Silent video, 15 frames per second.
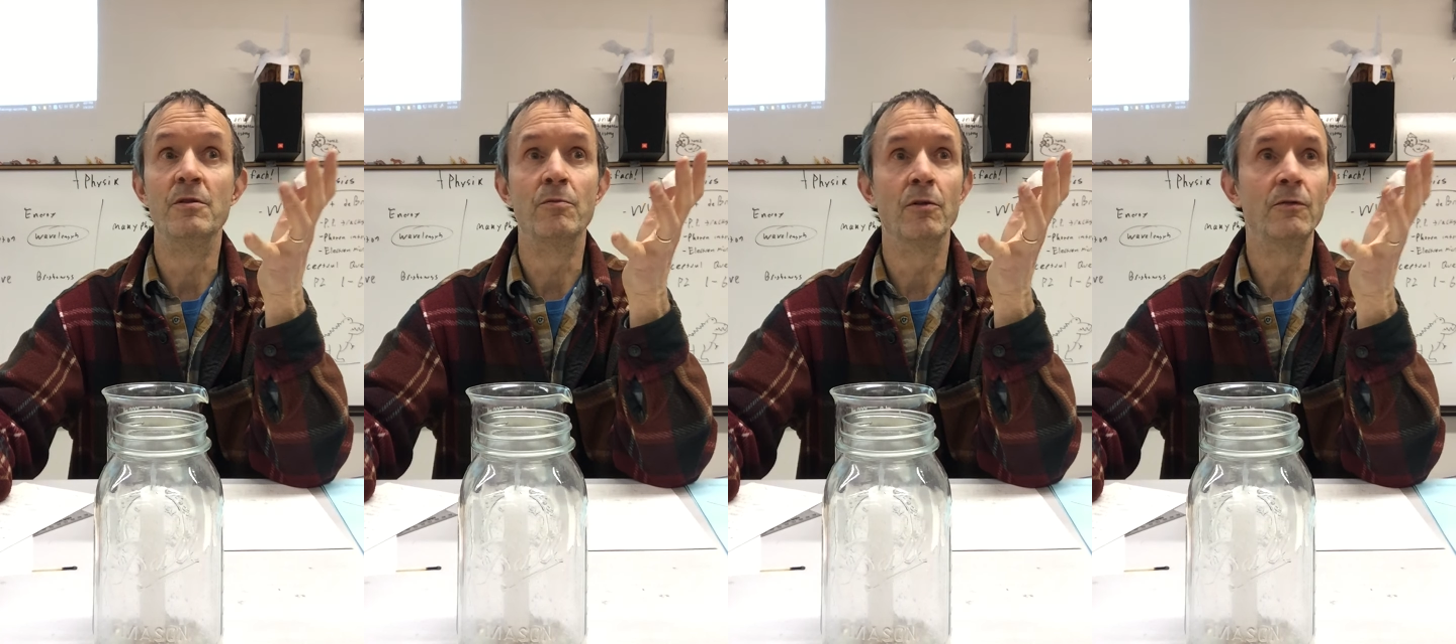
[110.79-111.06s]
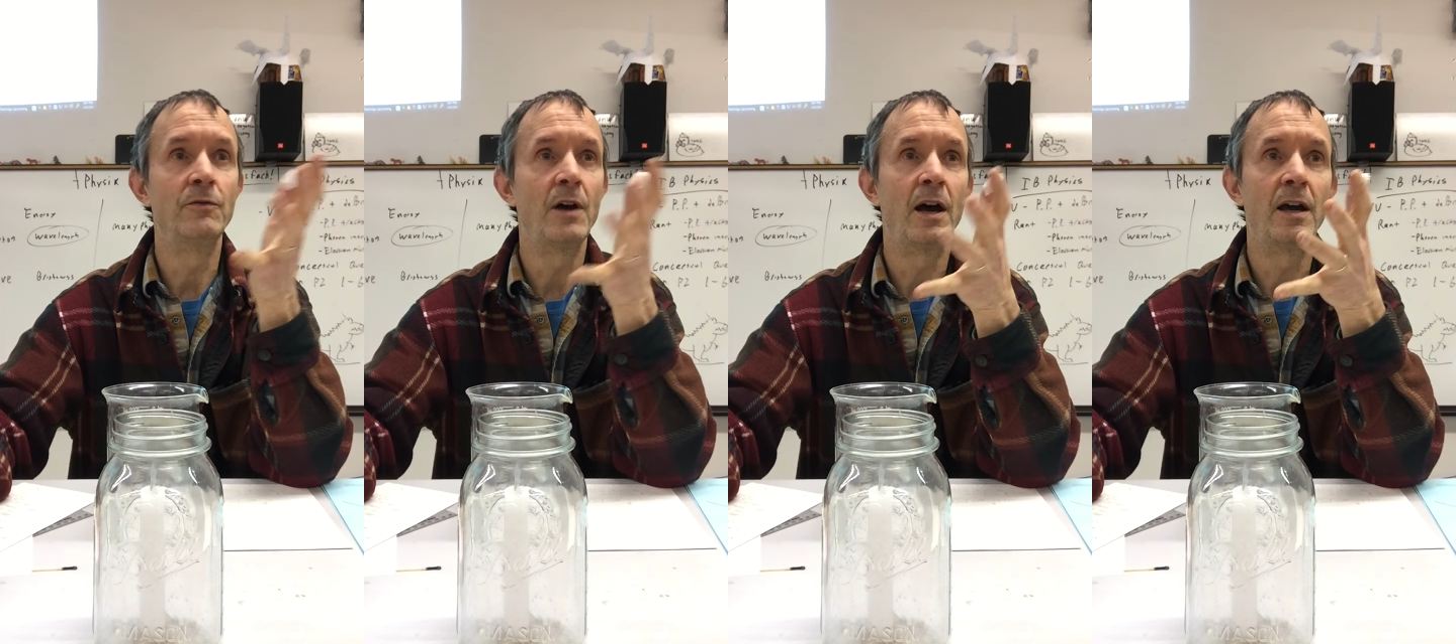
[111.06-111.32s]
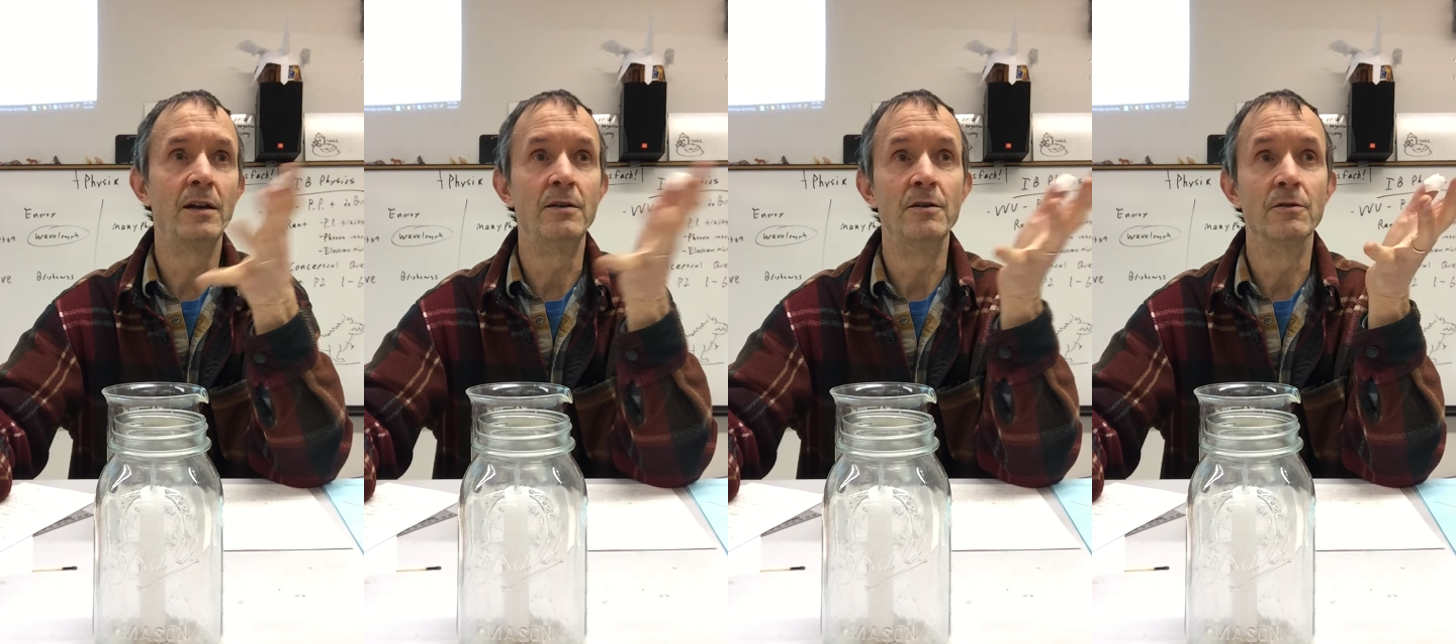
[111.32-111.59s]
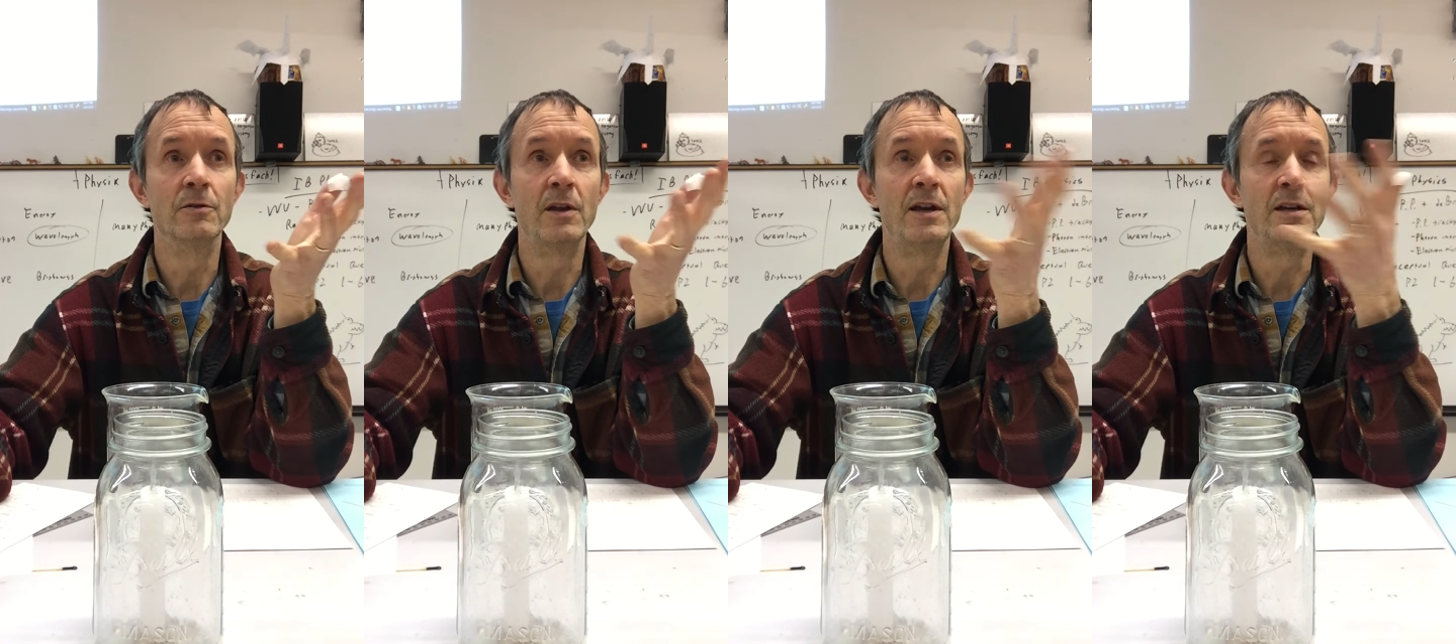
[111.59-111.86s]
people have died
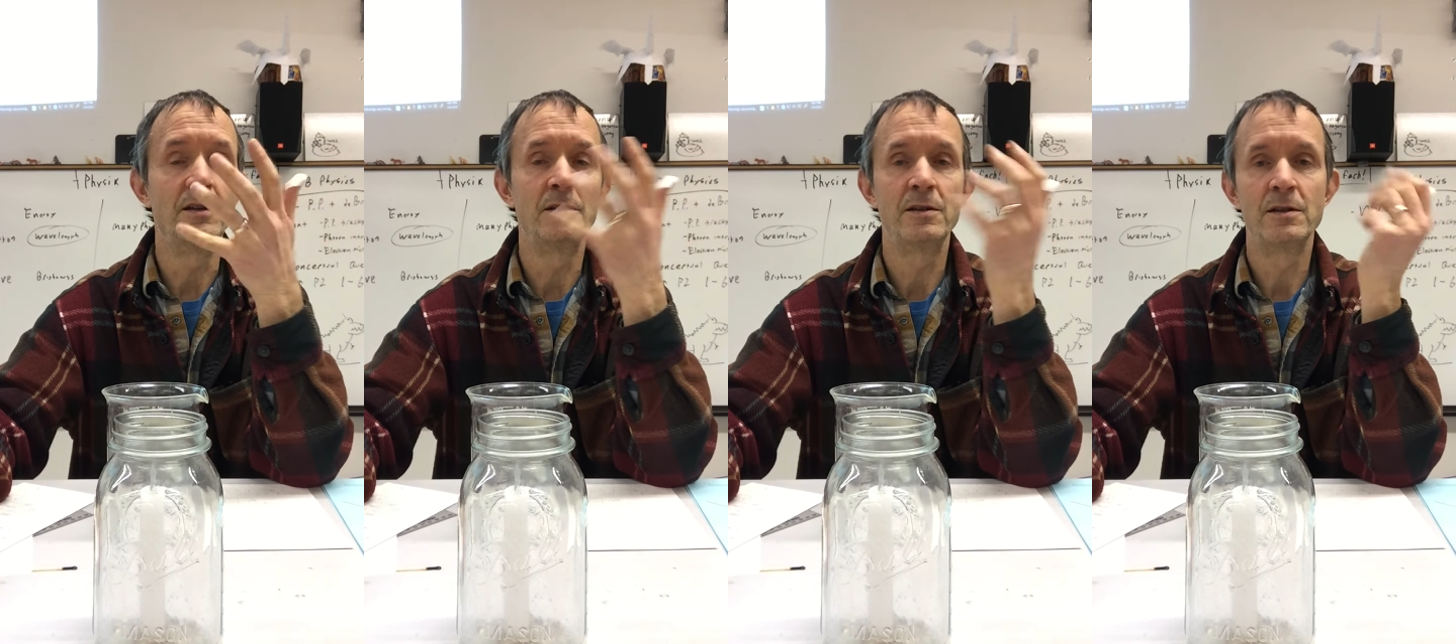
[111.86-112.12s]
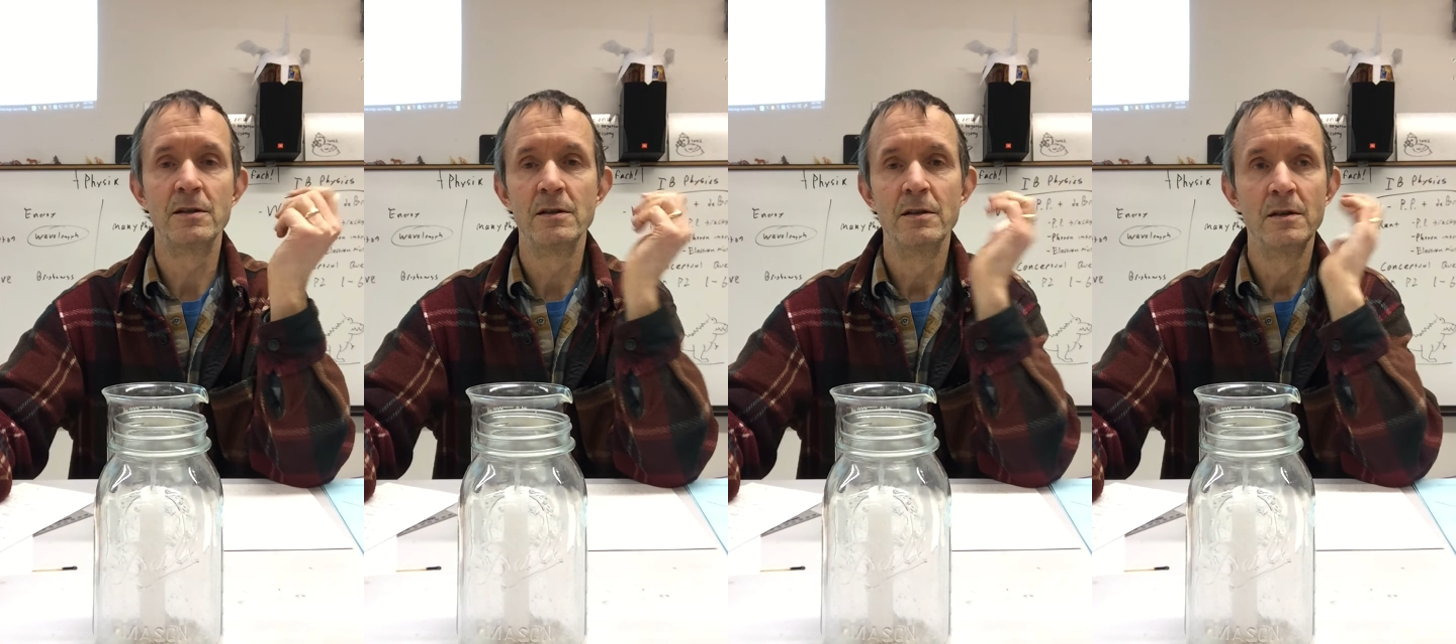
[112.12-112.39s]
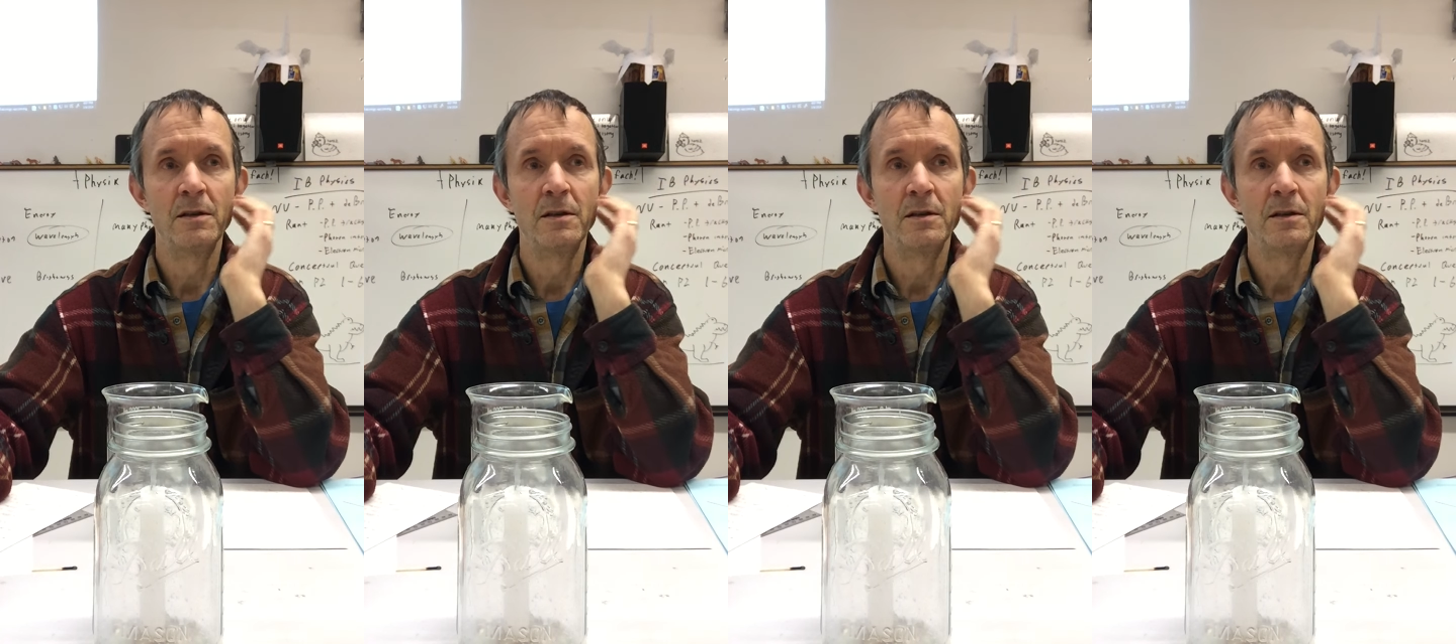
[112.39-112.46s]
near lakes